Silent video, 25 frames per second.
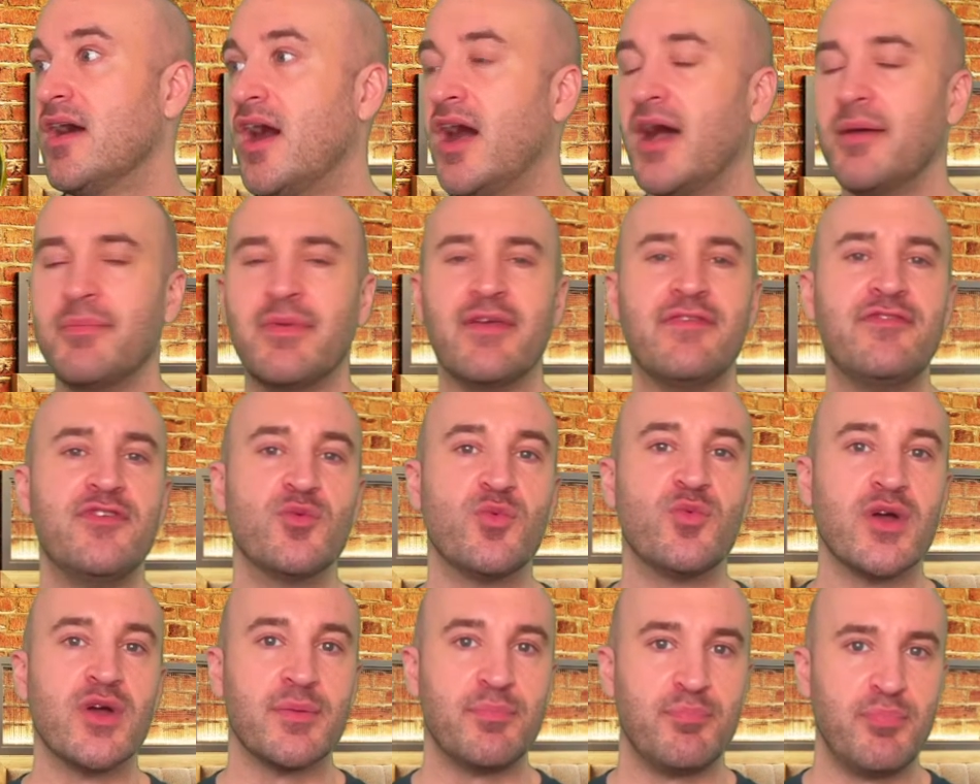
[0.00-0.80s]
If
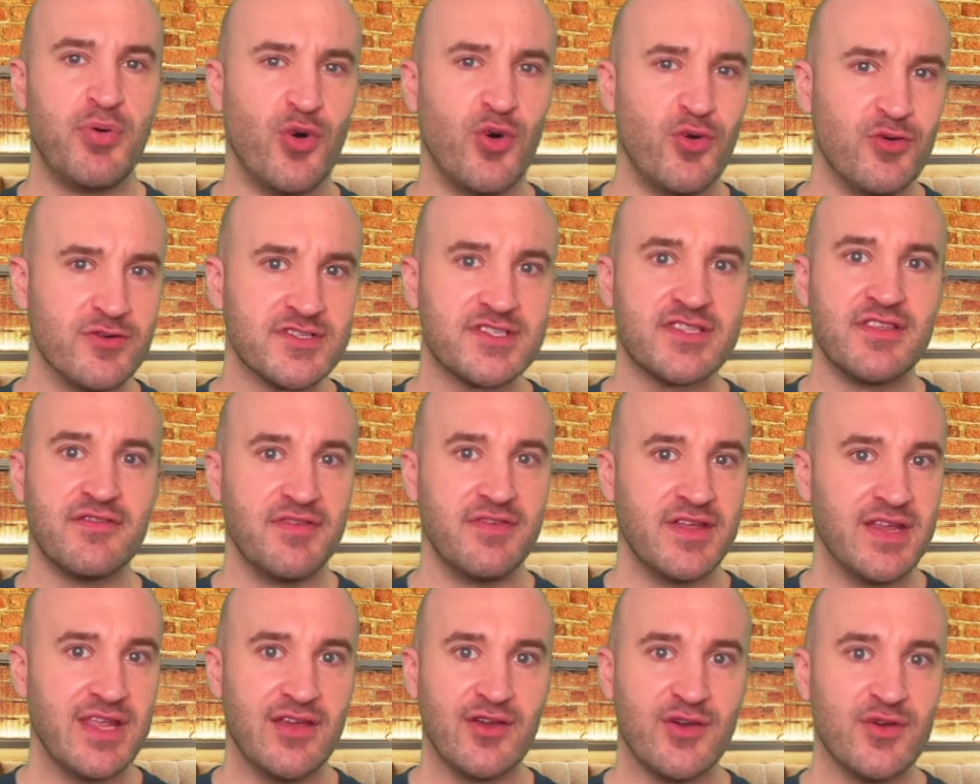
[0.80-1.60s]
you want to pause the
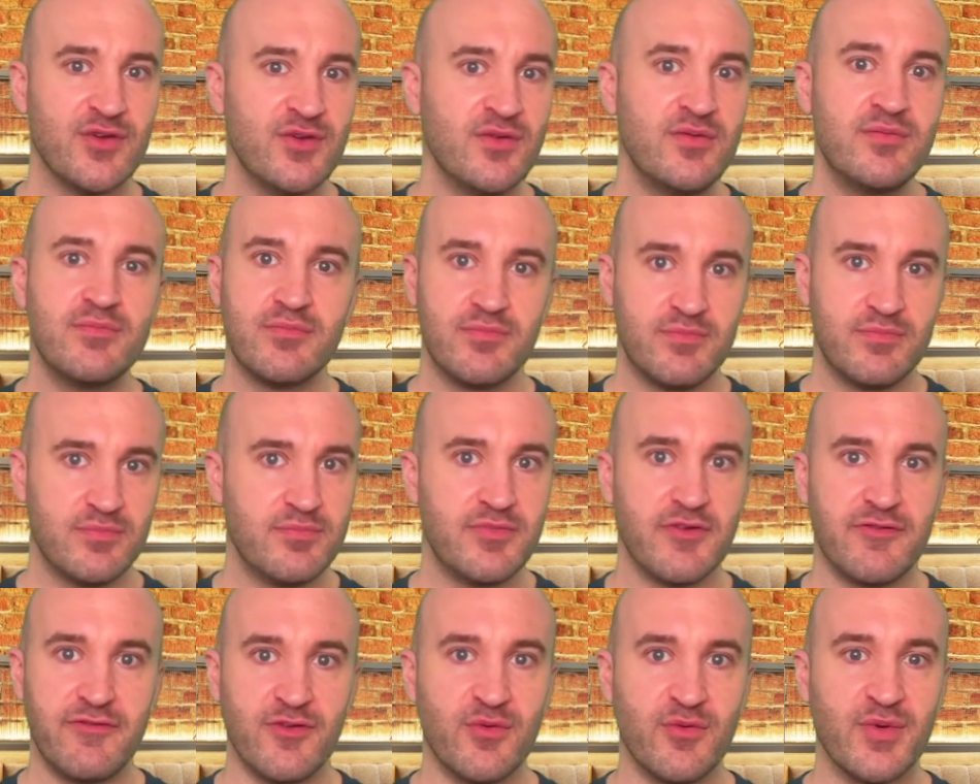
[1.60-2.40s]
video
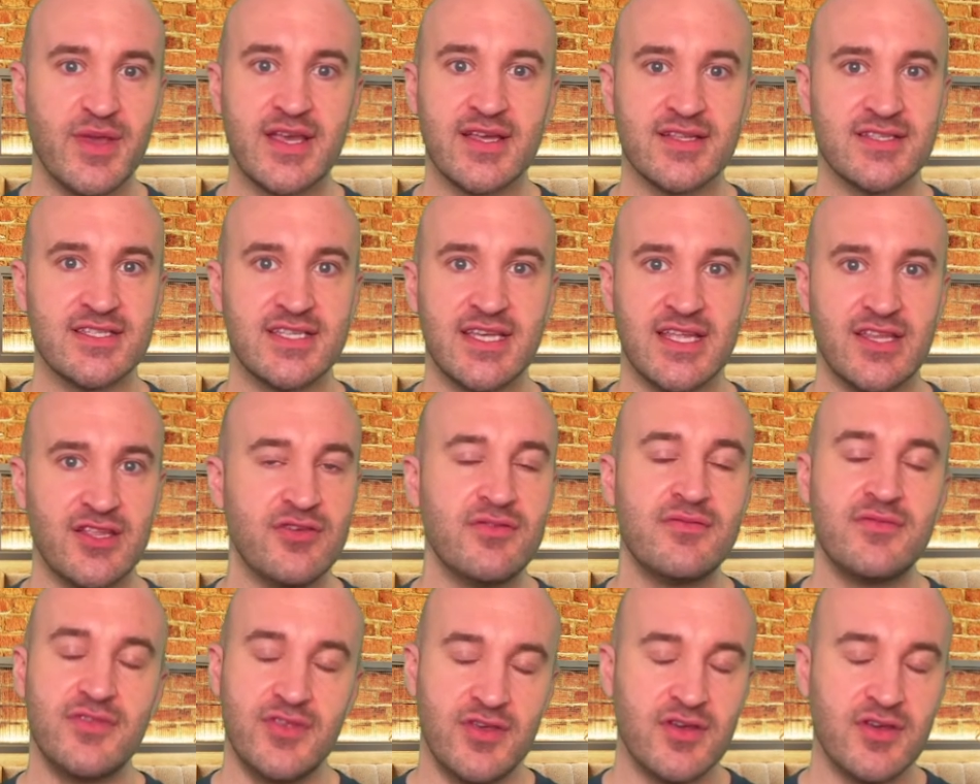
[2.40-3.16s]
before we continue,